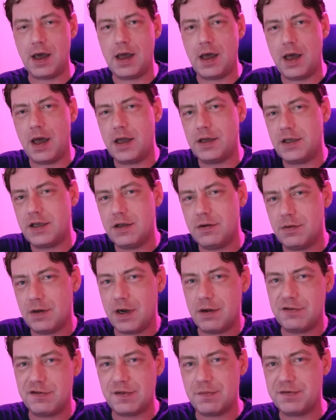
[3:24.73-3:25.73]
I knew what I
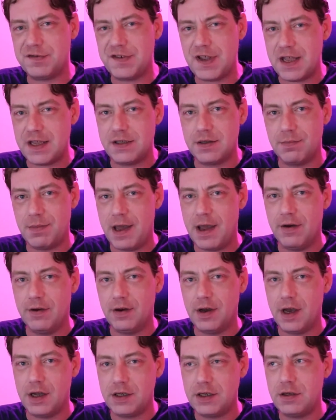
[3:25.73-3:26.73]
was upset about.
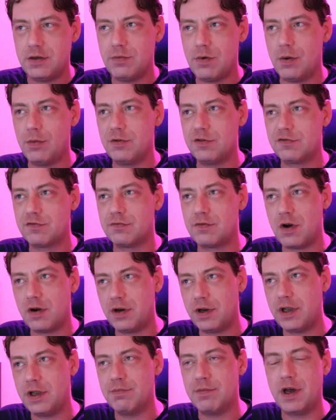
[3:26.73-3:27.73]
I knew what was
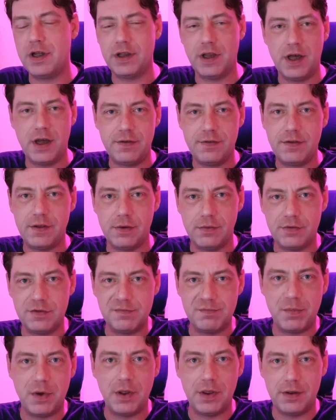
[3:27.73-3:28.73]
wrong in my life that was
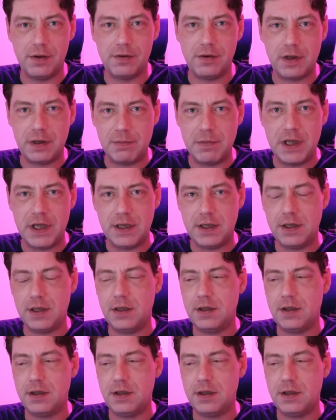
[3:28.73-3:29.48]
bothering me.